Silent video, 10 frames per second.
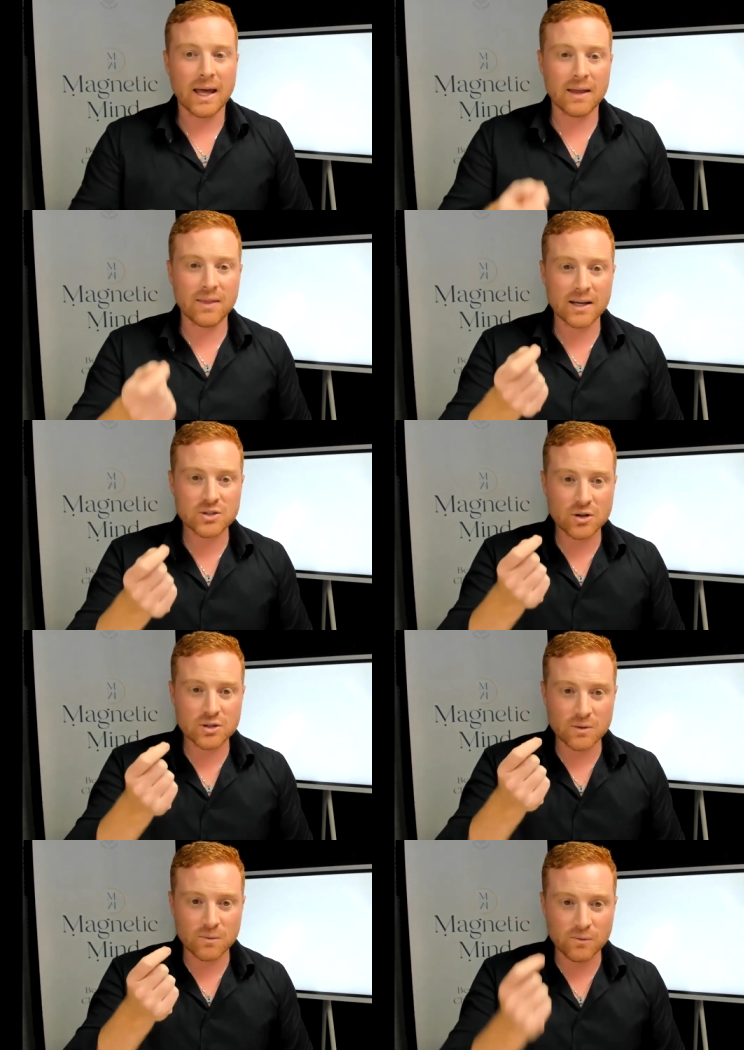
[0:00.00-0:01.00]
And that
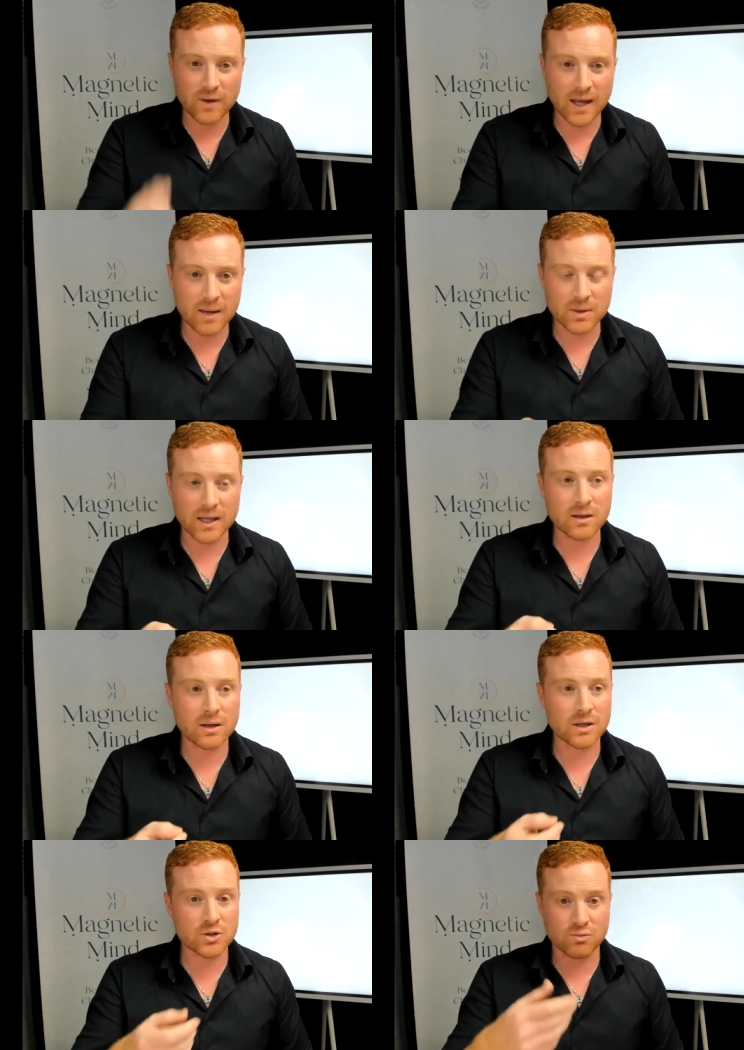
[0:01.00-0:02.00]
certain family
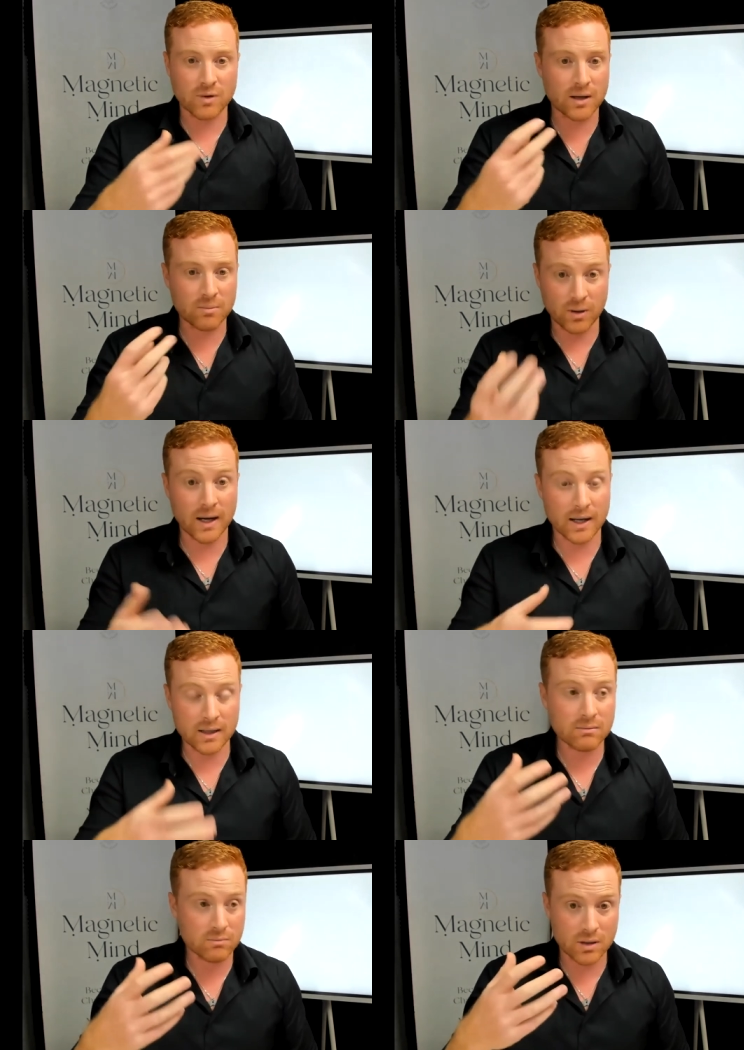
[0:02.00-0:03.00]
is run
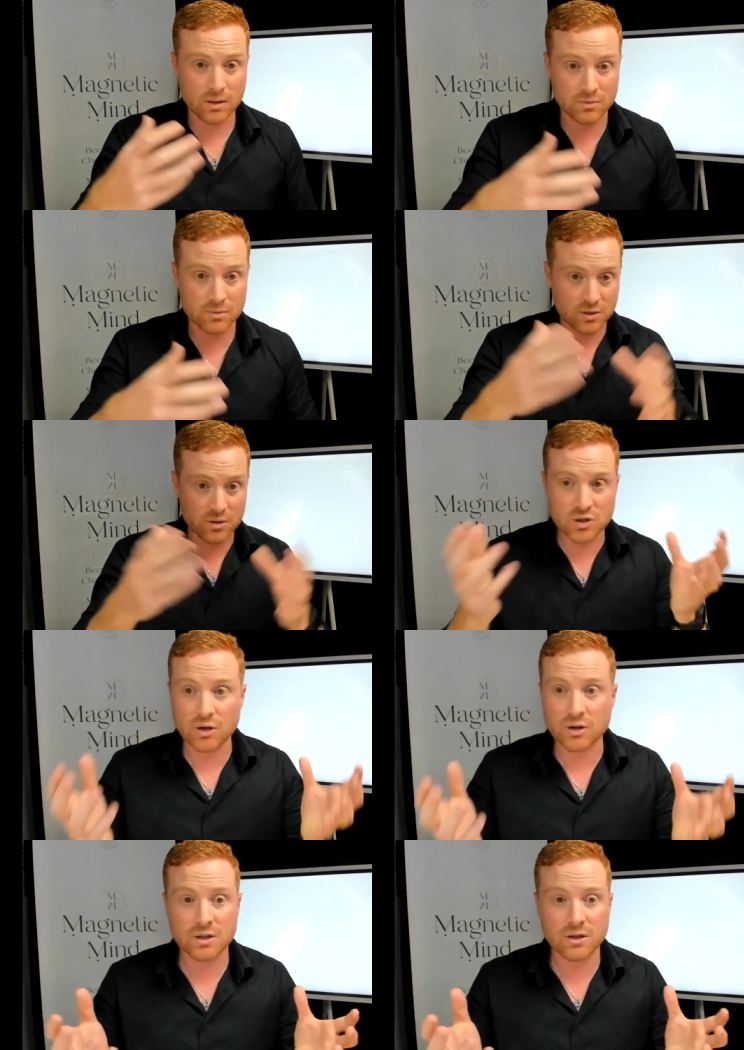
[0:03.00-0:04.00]
by
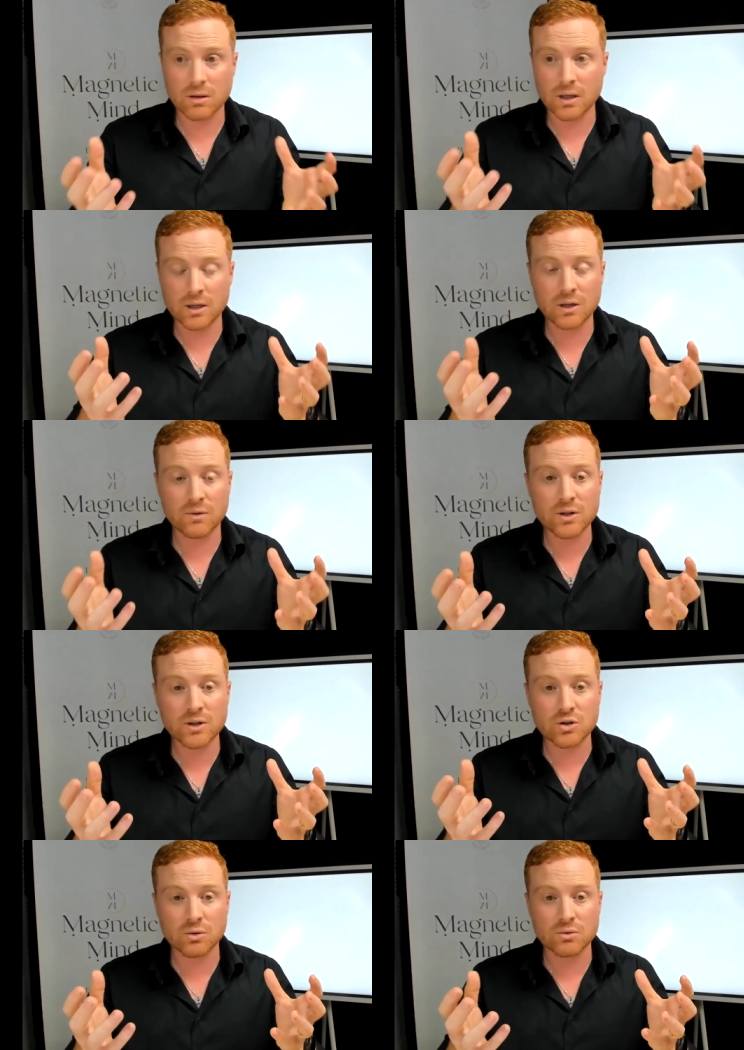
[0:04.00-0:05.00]
certain
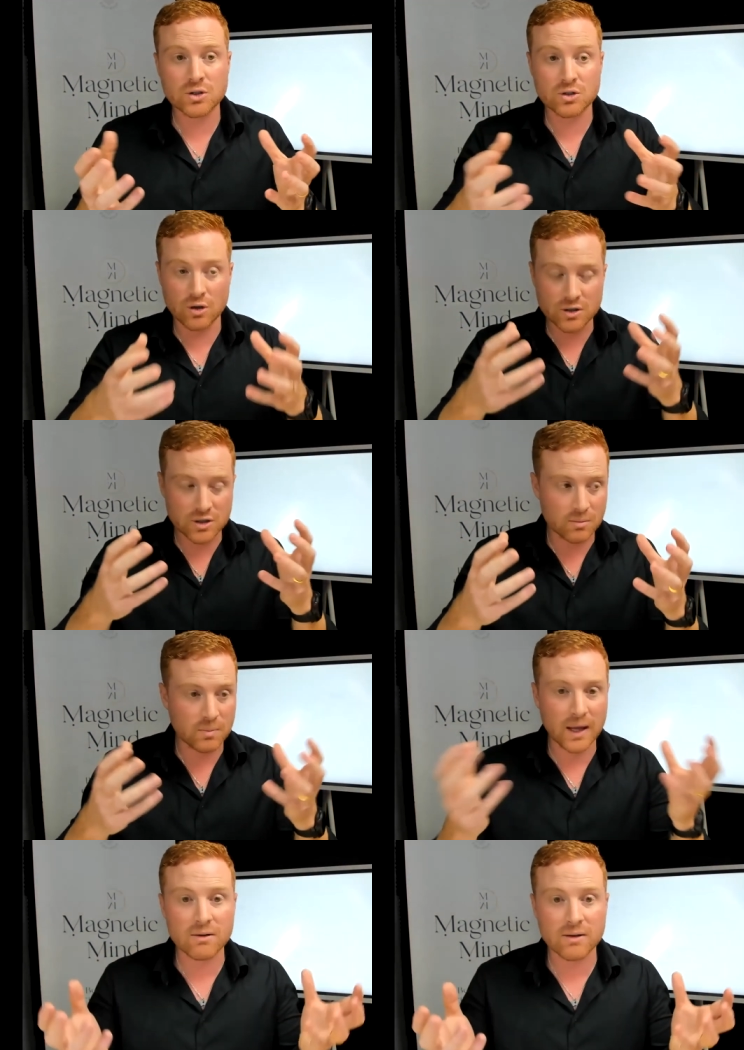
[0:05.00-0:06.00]
individuals, certain
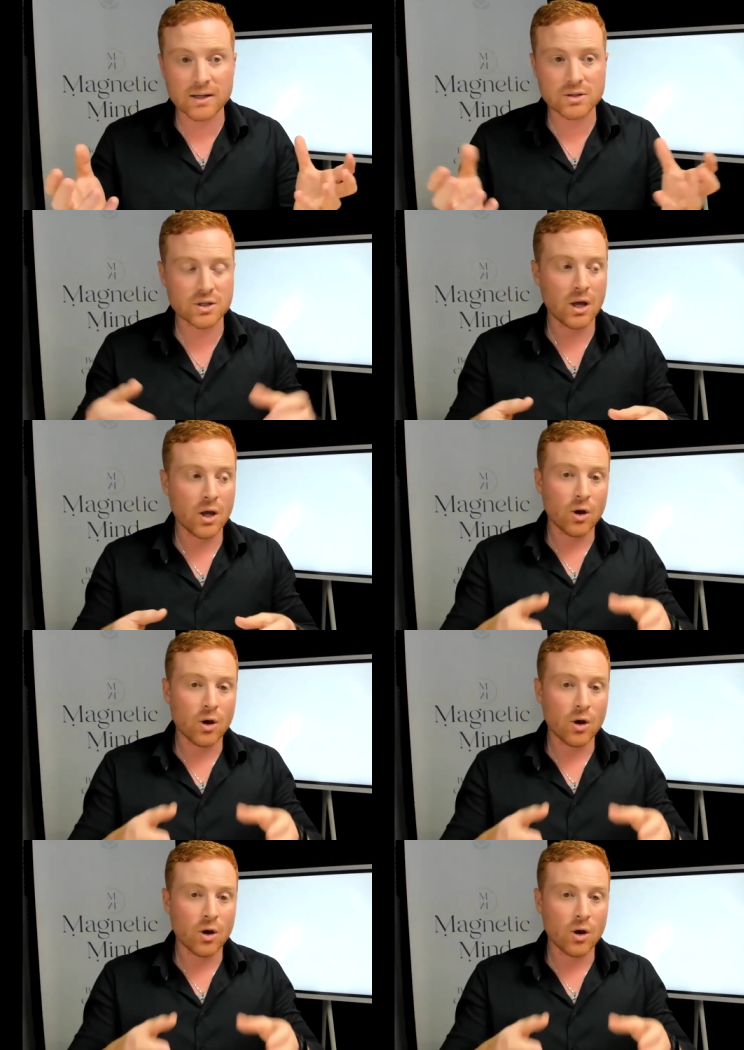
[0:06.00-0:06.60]
parents